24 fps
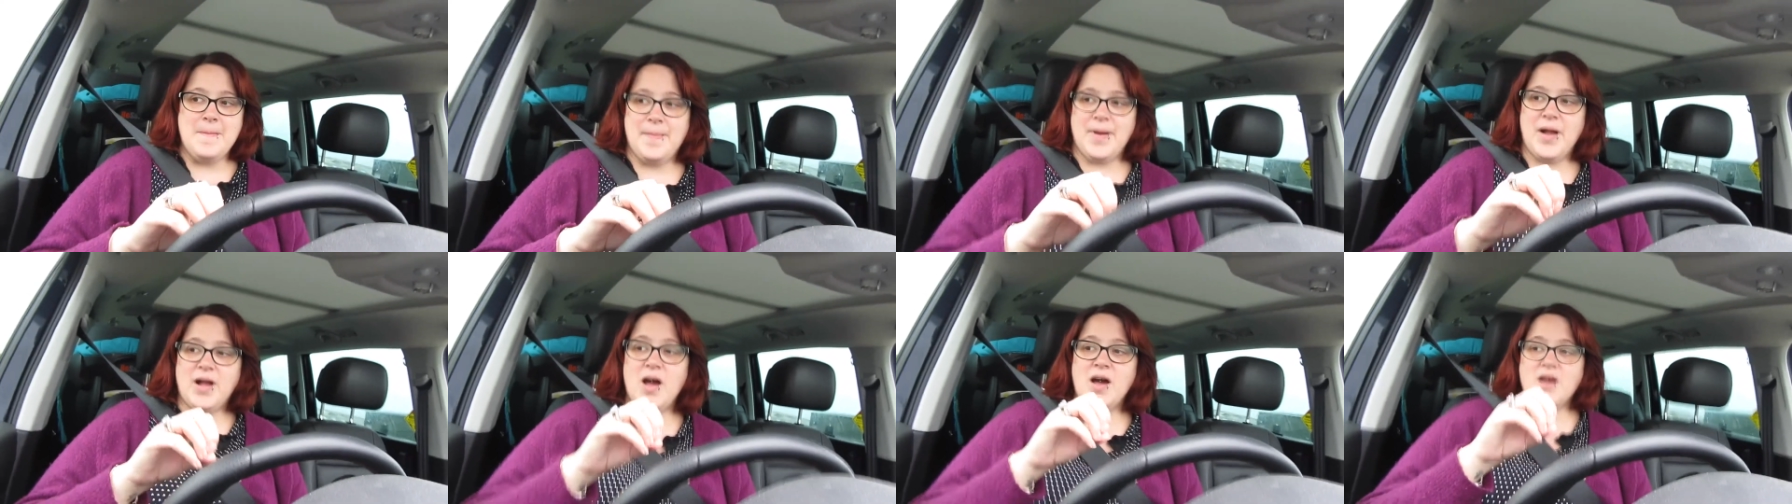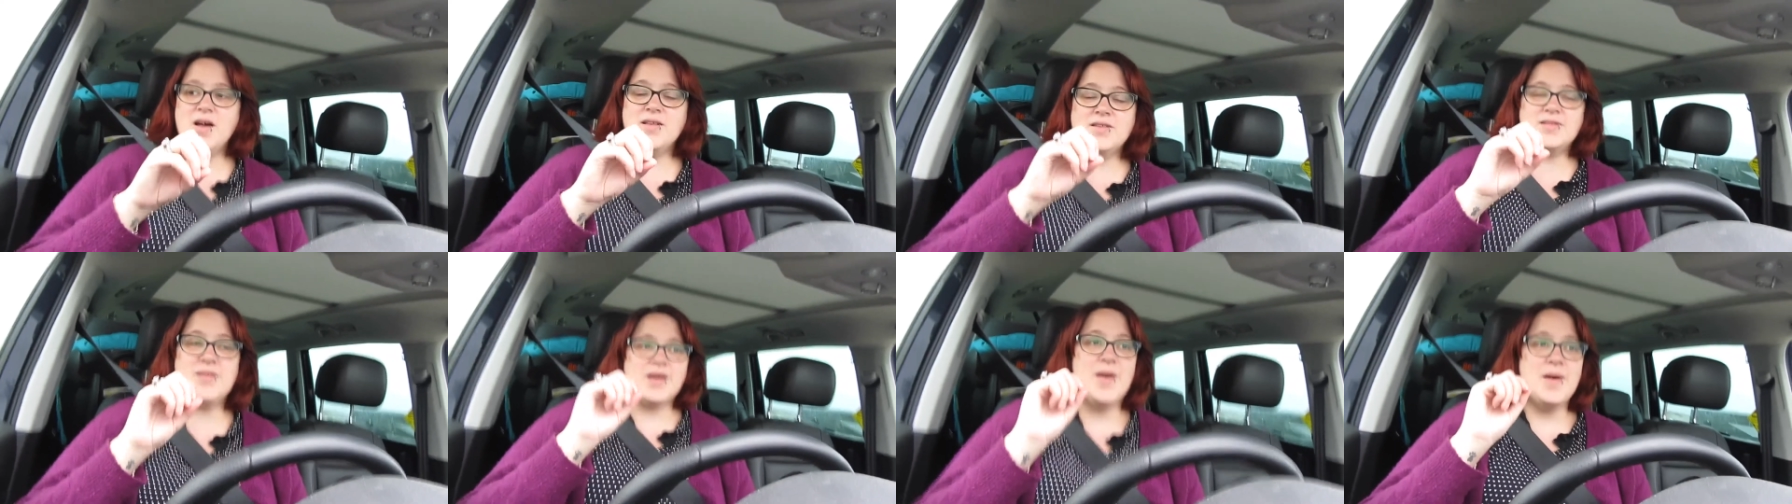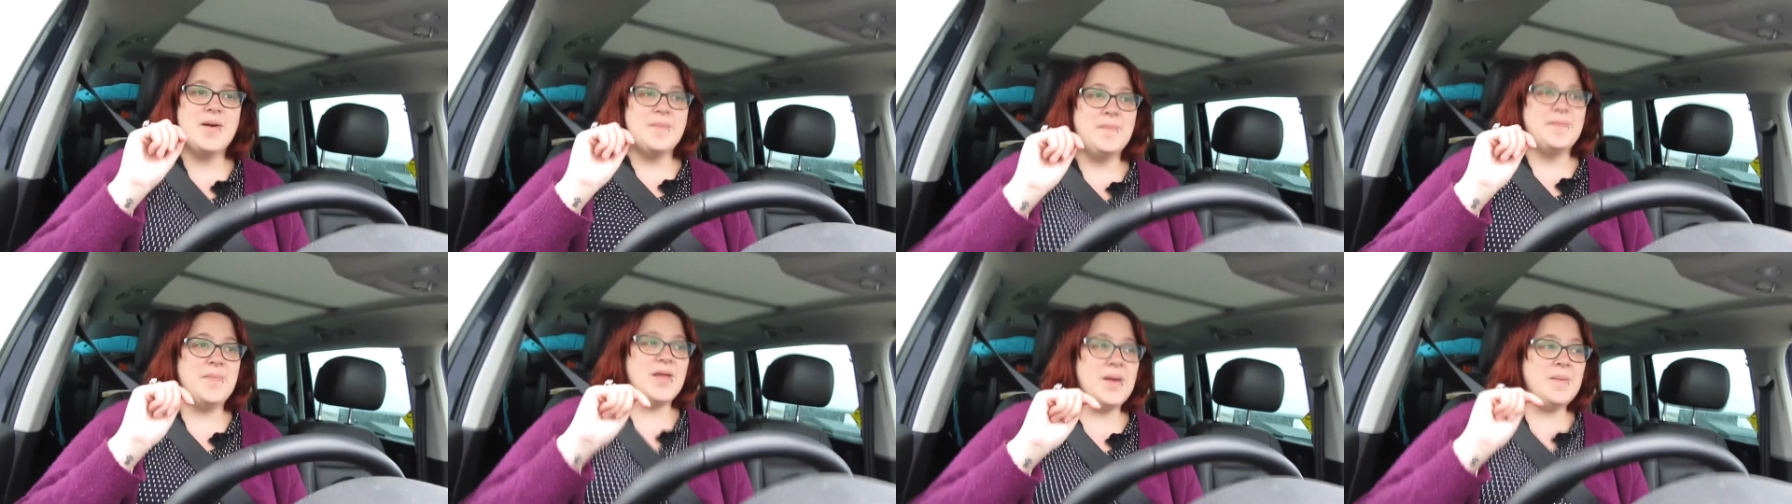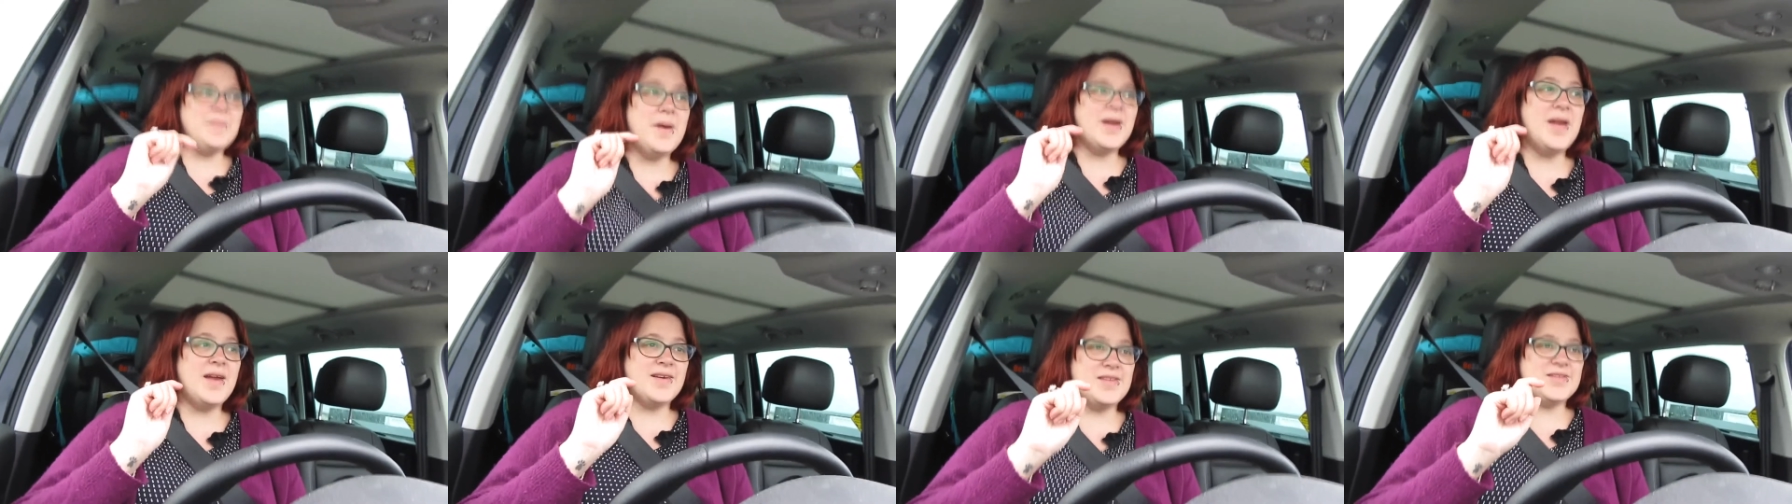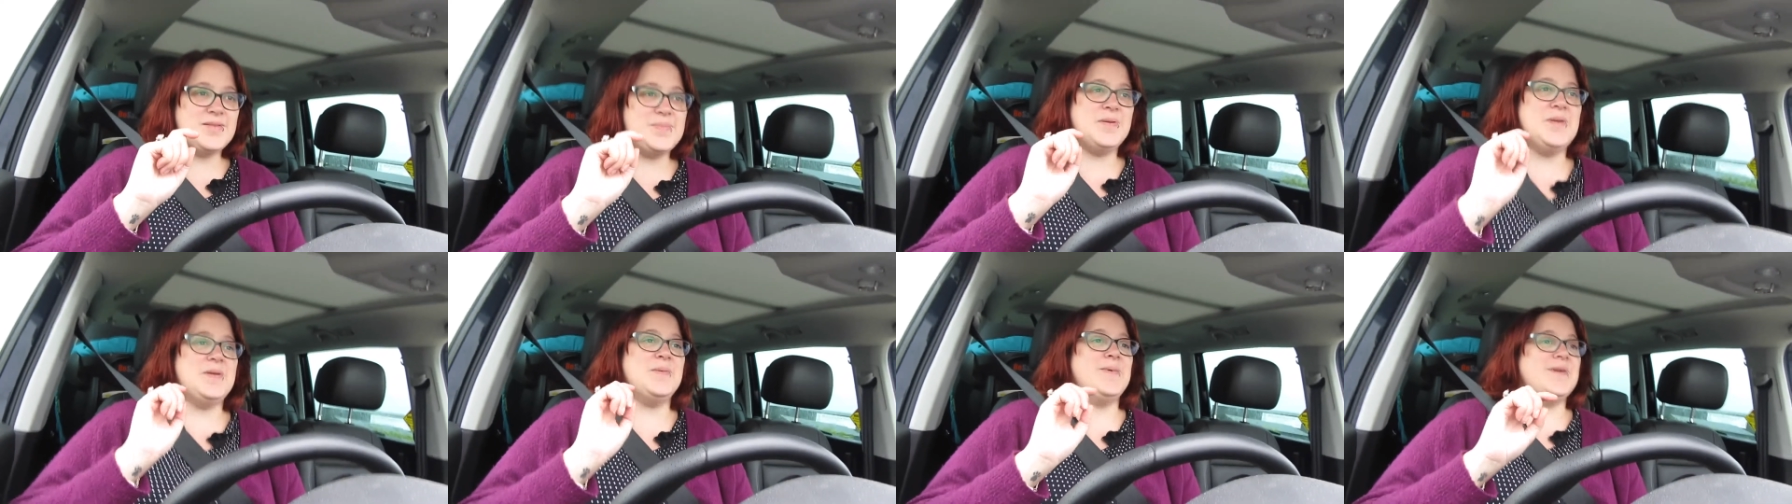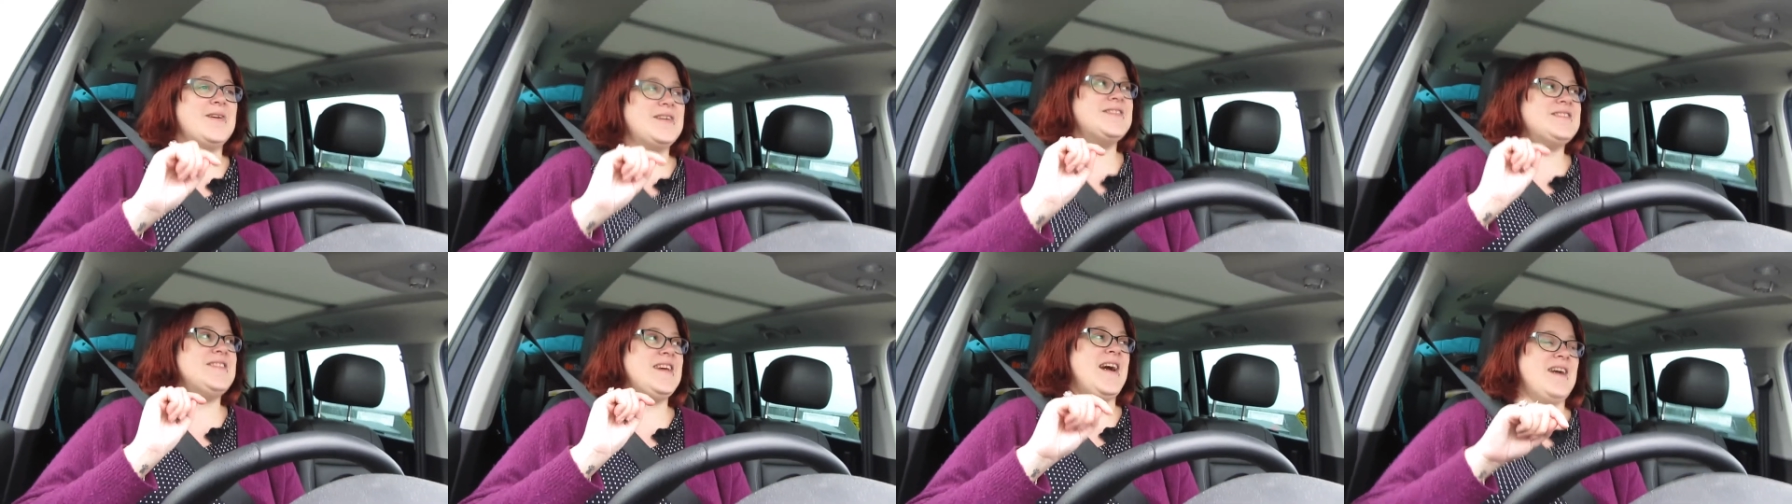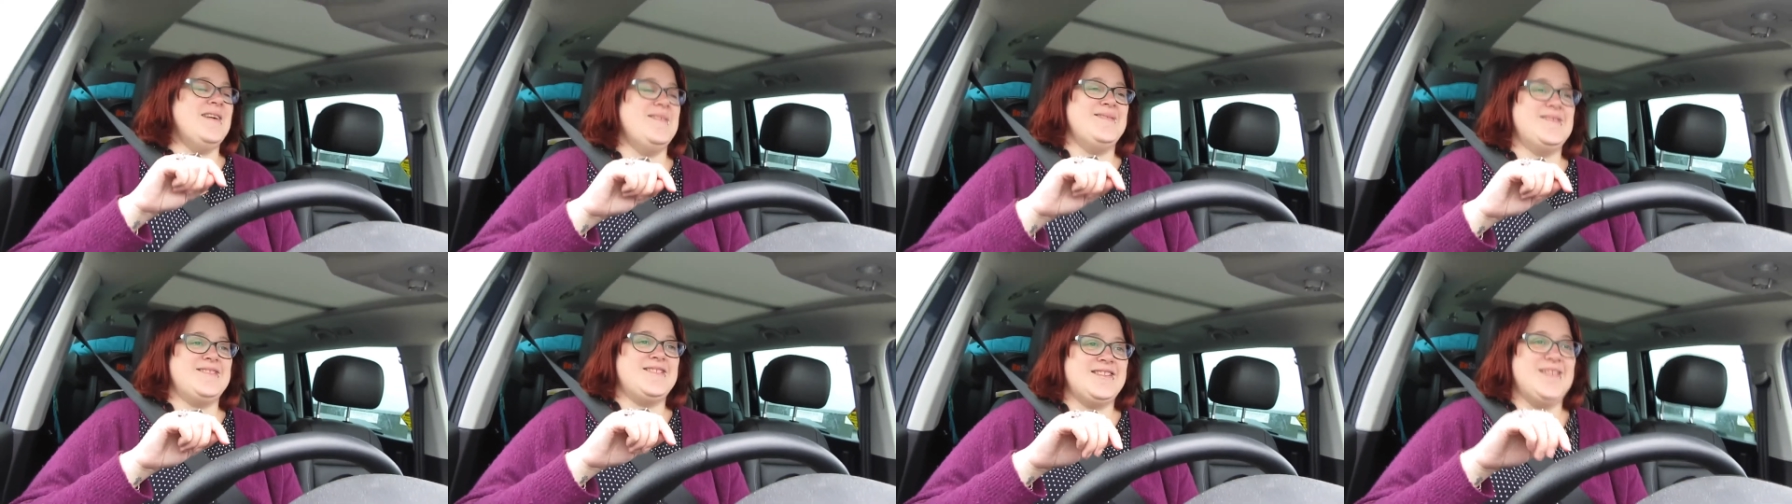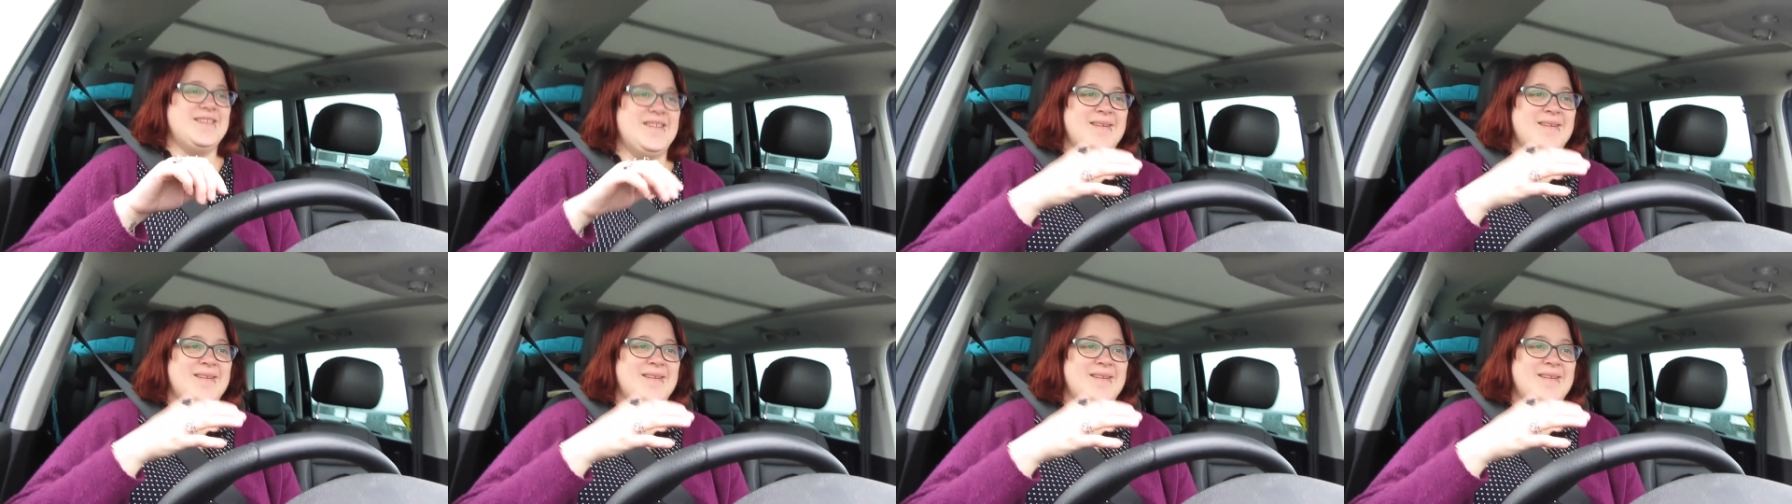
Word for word: because me and my husband worked it out.